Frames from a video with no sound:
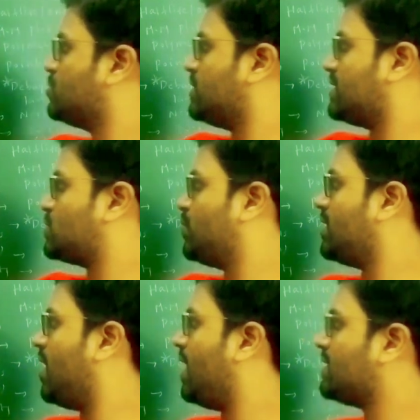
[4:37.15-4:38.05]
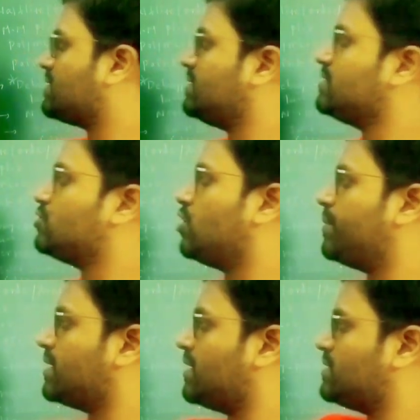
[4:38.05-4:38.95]
So next one, RS and EZ
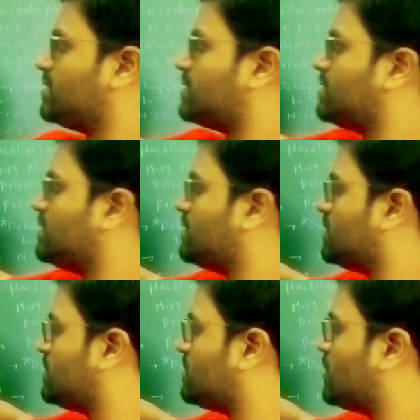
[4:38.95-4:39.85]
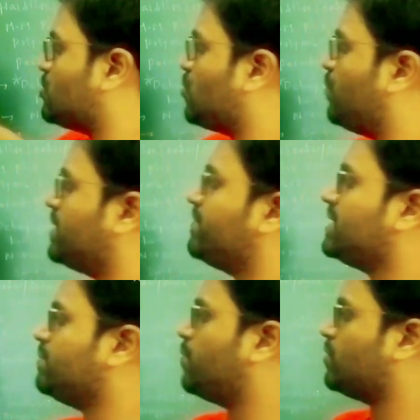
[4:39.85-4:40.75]
nomenclatures, this is also very,
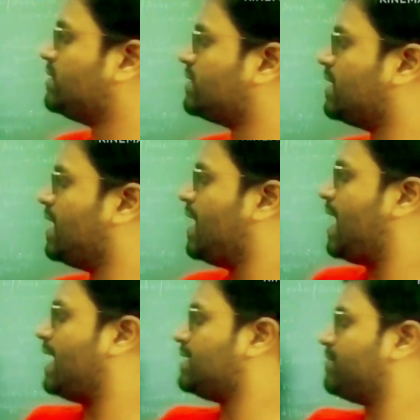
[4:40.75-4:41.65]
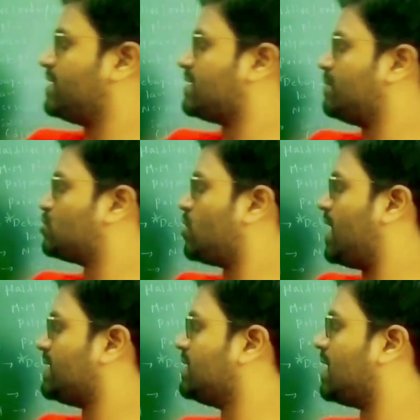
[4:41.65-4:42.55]
very important. And when it comes to
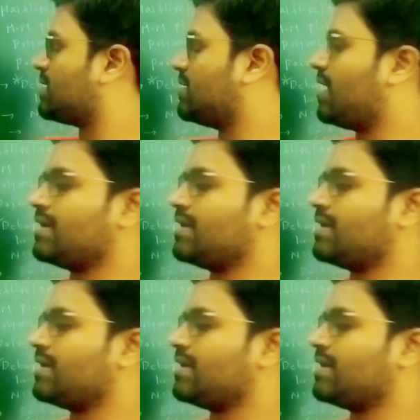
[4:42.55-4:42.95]
IR,